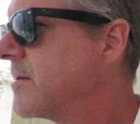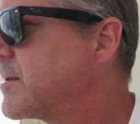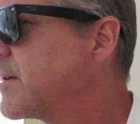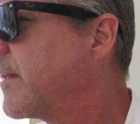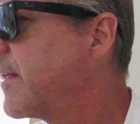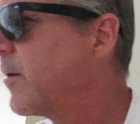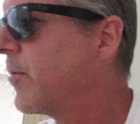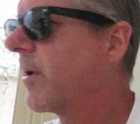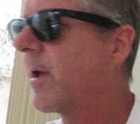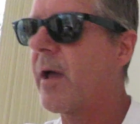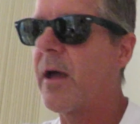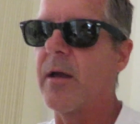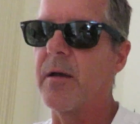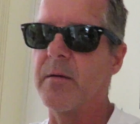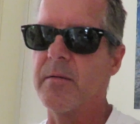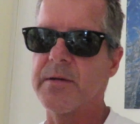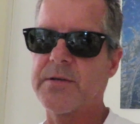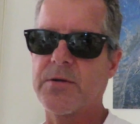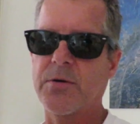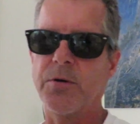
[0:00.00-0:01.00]
So there we go.
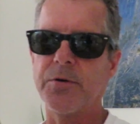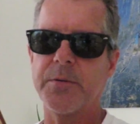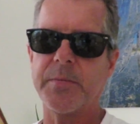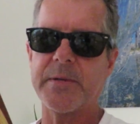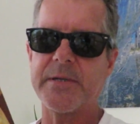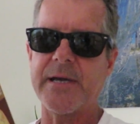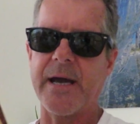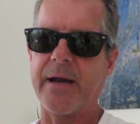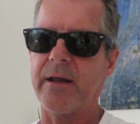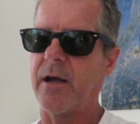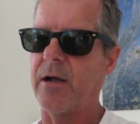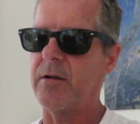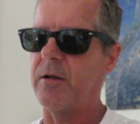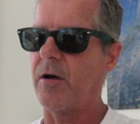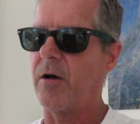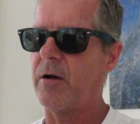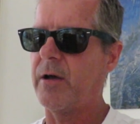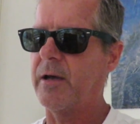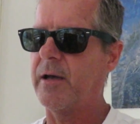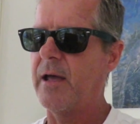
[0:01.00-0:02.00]
It's called the potato
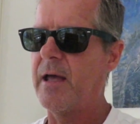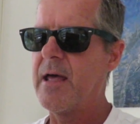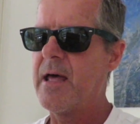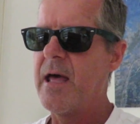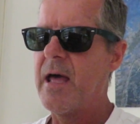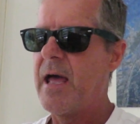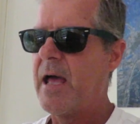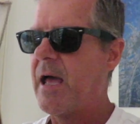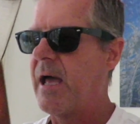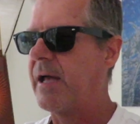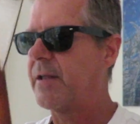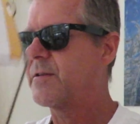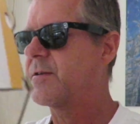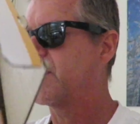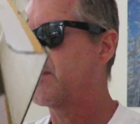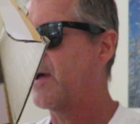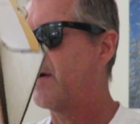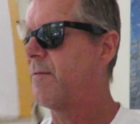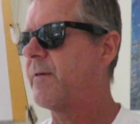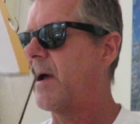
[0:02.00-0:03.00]
clock.
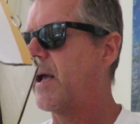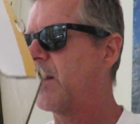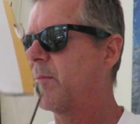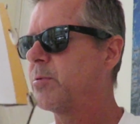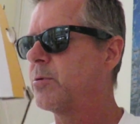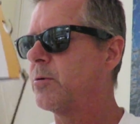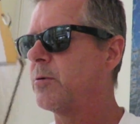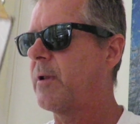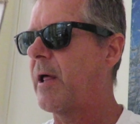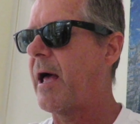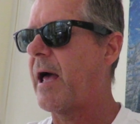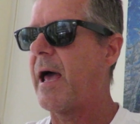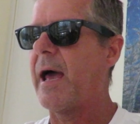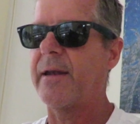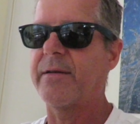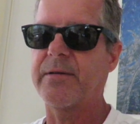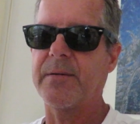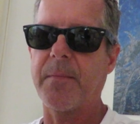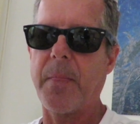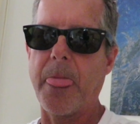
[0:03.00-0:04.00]
It's available
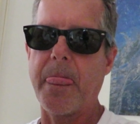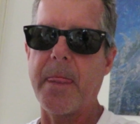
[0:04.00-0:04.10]
at